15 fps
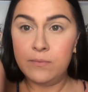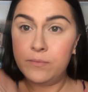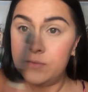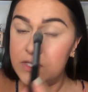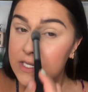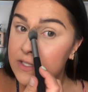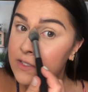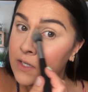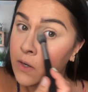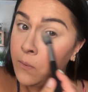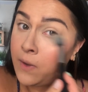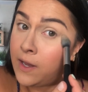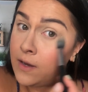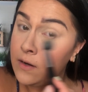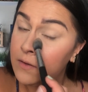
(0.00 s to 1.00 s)
dusting
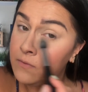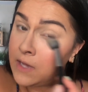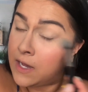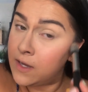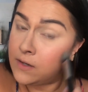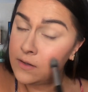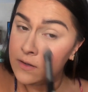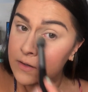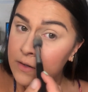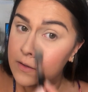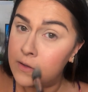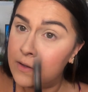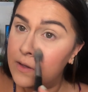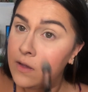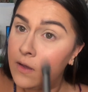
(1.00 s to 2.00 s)
away any of that
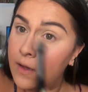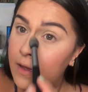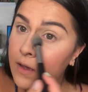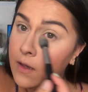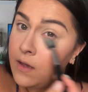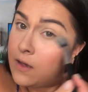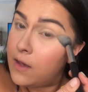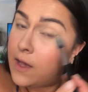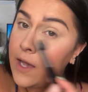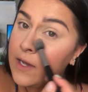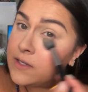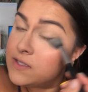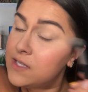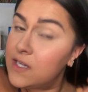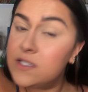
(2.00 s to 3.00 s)

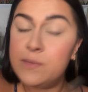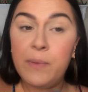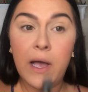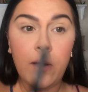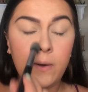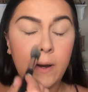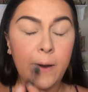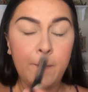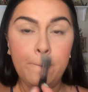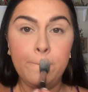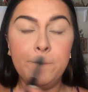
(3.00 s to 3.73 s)
excess powder